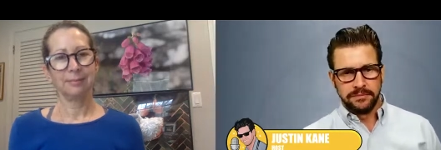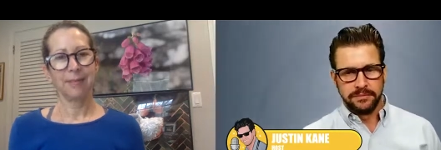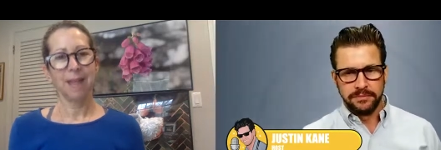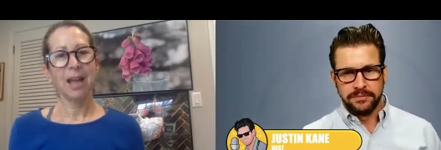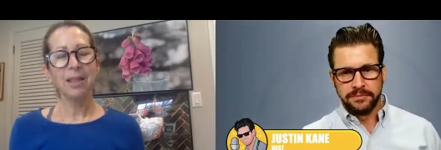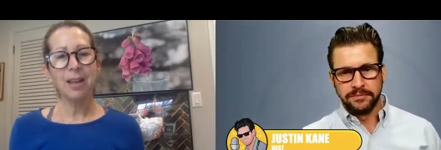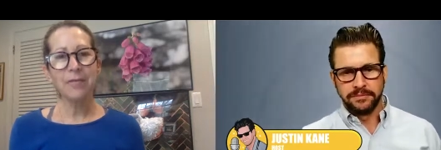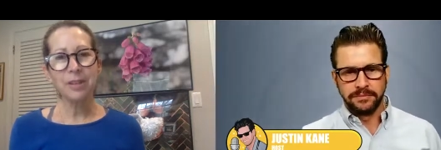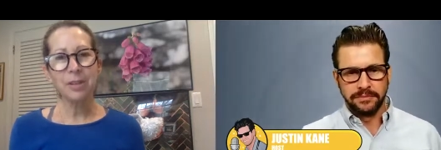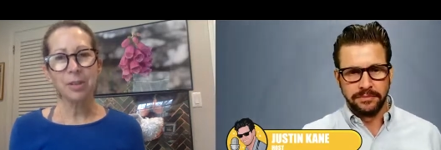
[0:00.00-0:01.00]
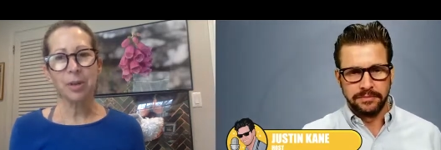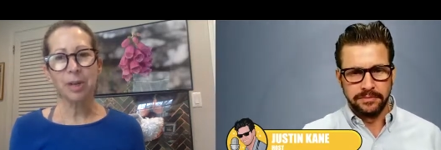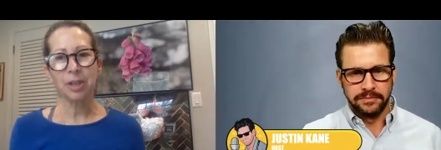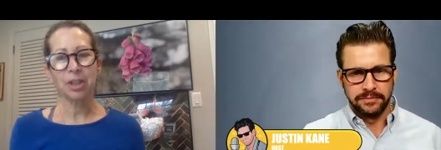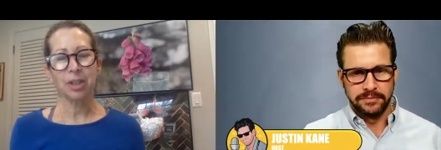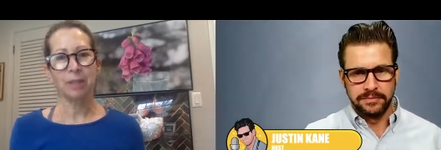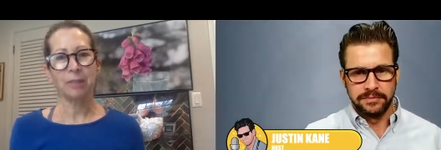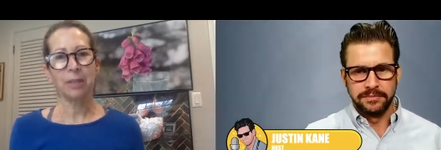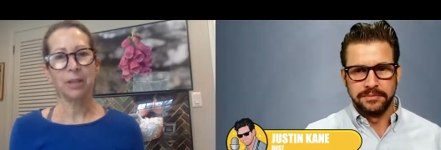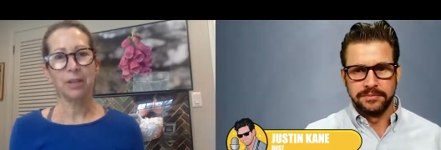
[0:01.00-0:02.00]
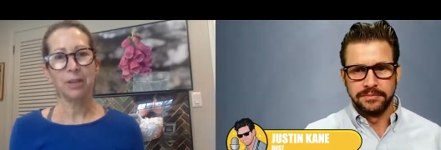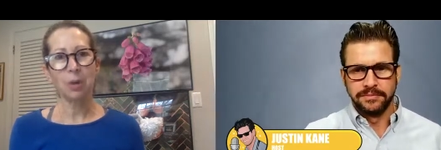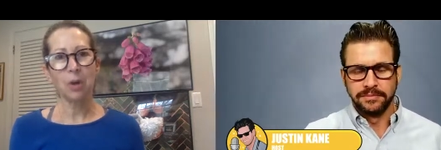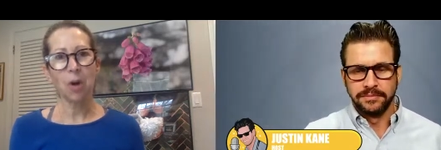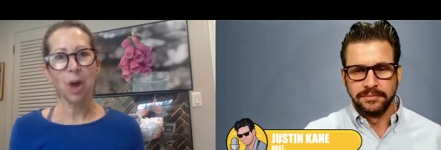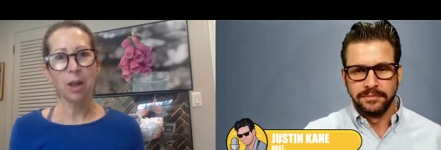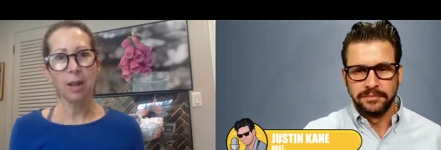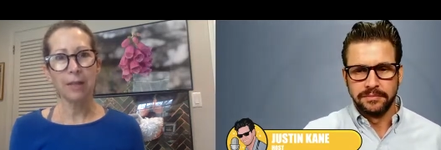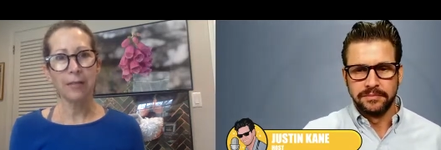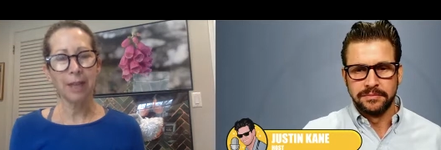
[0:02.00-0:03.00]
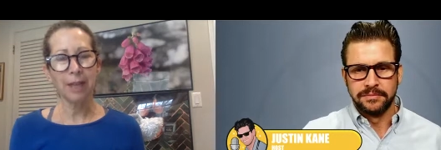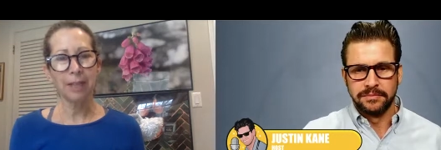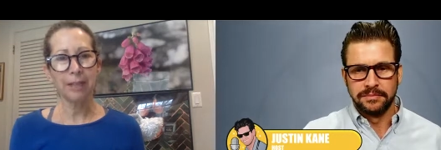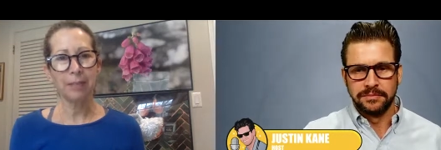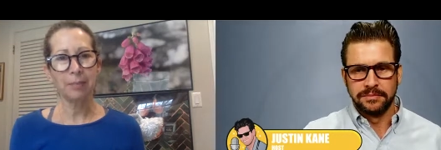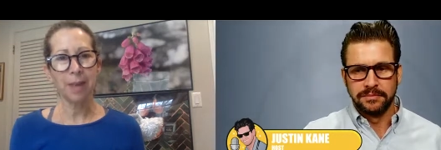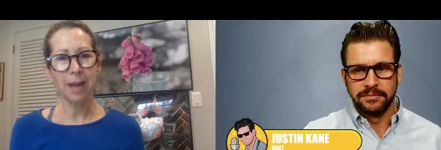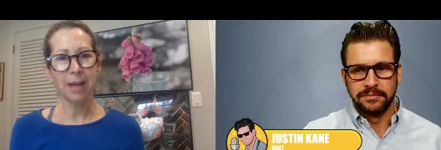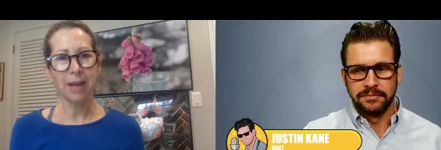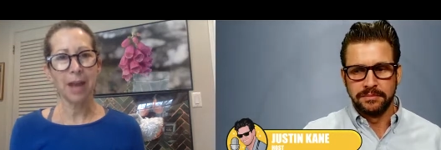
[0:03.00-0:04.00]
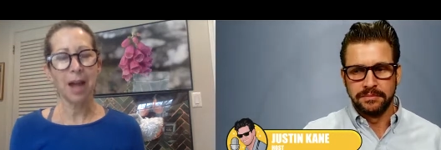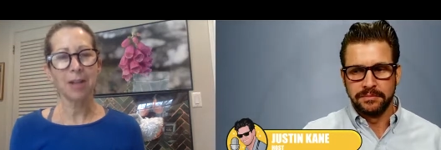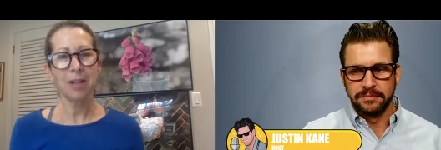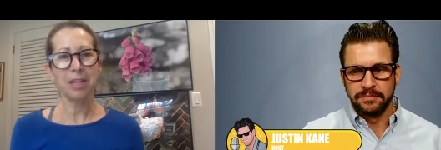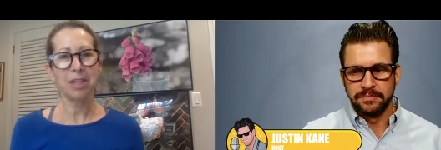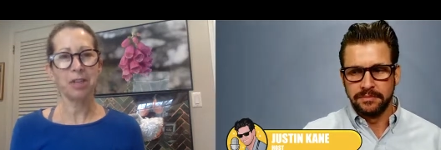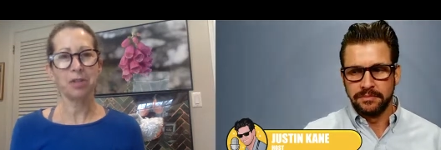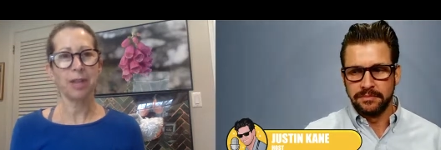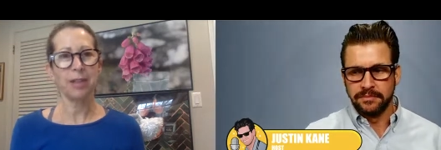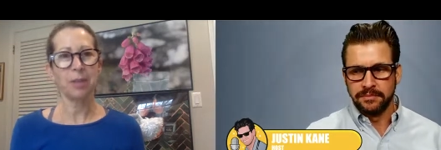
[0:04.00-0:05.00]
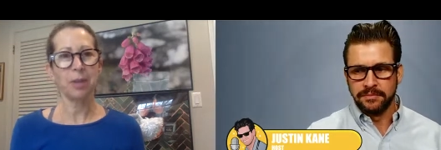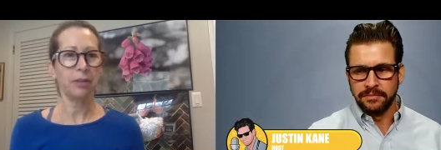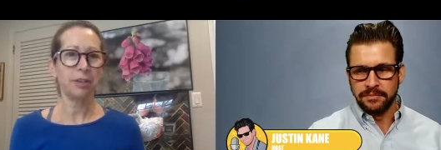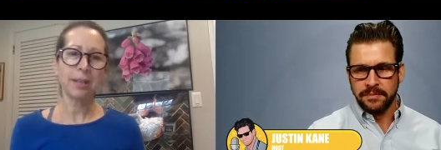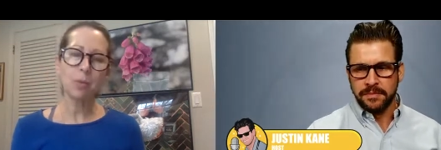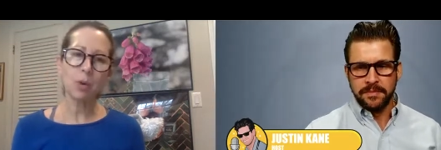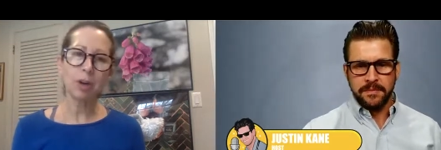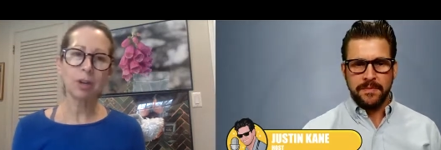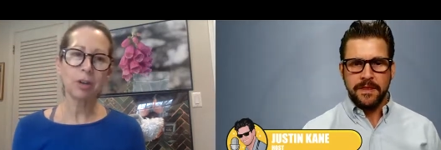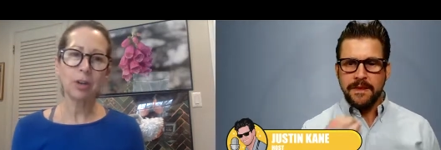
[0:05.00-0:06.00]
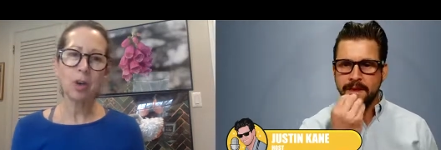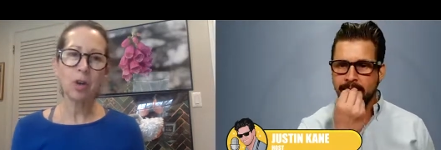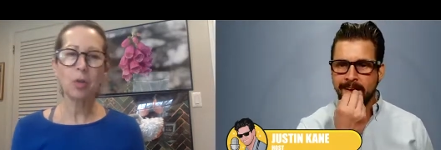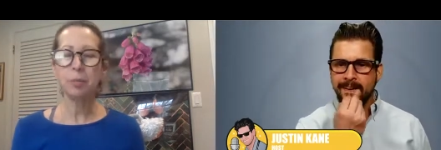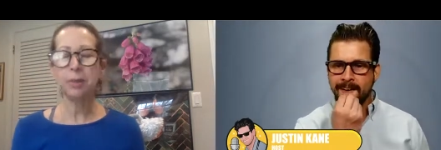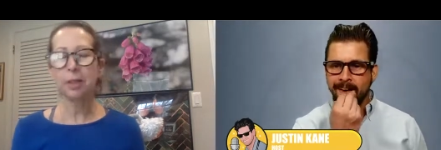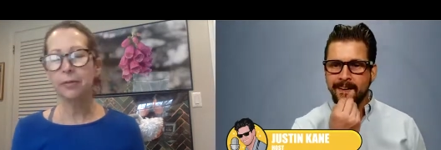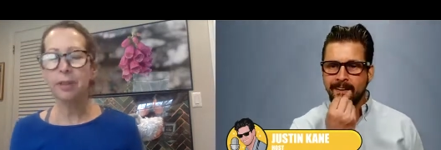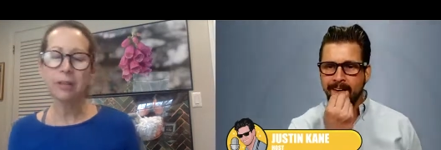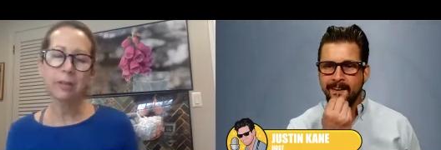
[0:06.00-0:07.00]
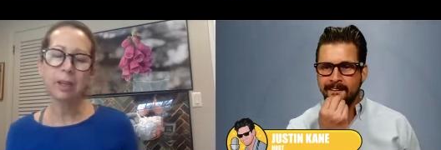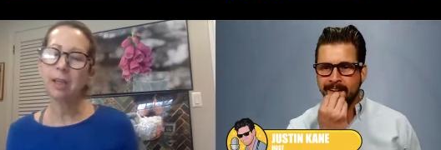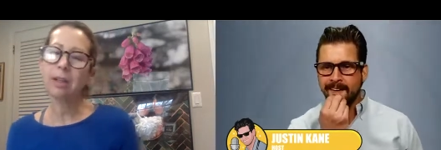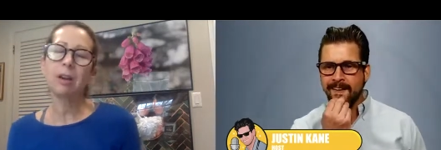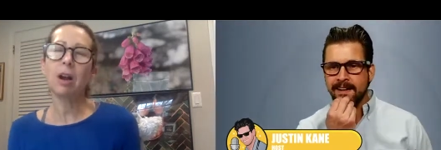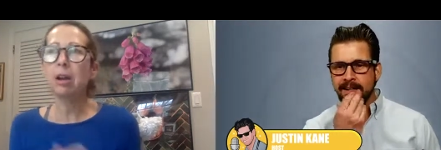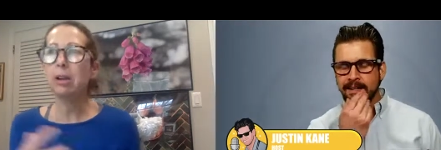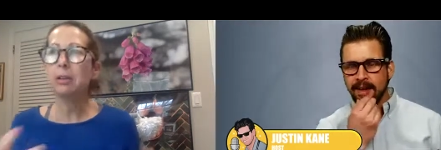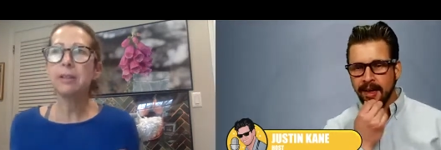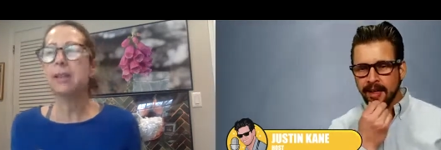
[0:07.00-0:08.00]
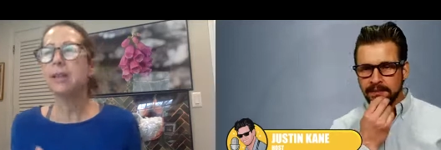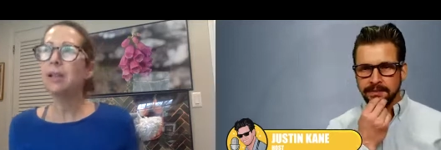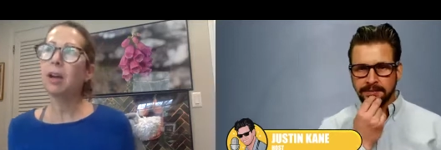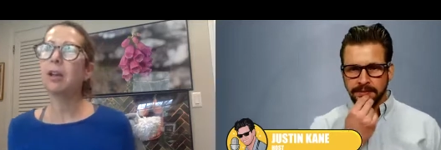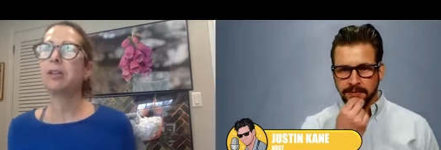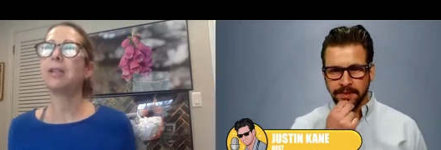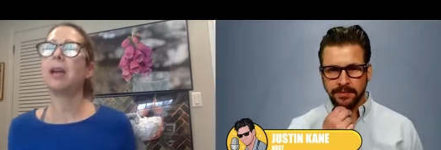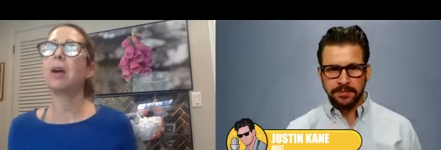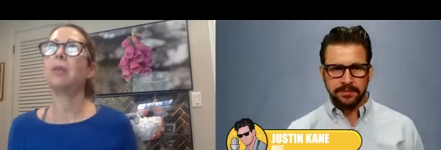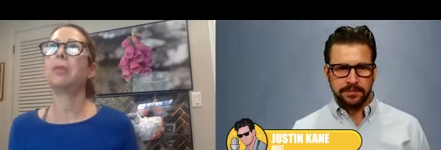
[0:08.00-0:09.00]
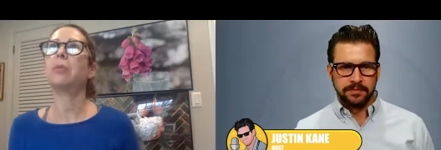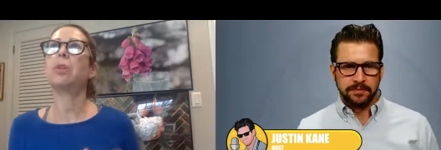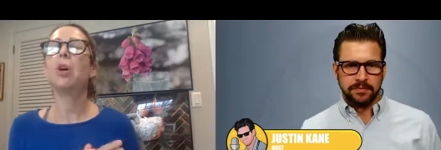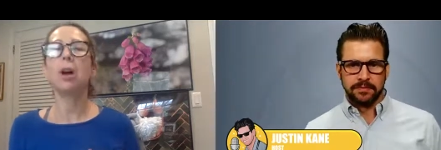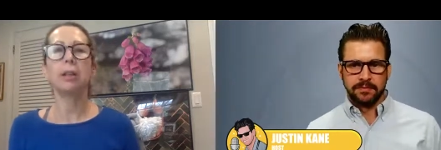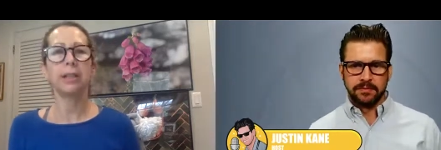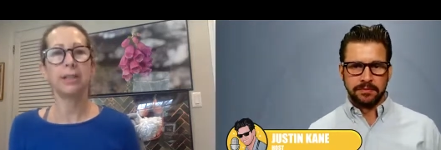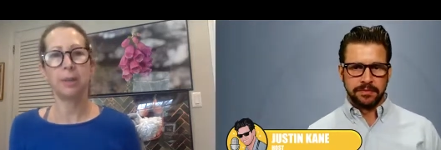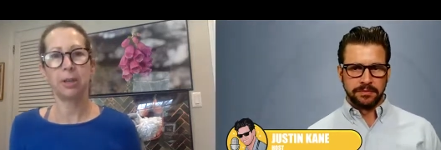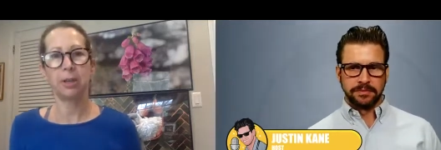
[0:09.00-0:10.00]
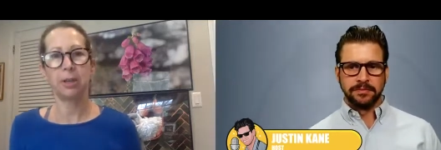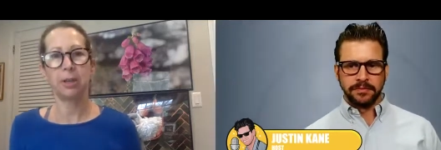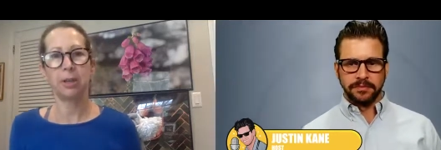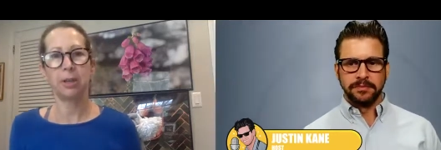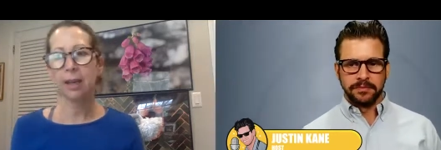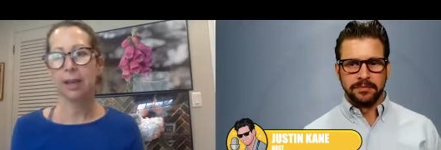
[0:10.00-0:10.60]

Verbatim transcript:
Speaker 1: I love this question because we're all affected by the holiday stress, whether it's at work or at home, gift giving, cards, sending cards out, we're all experiencing it.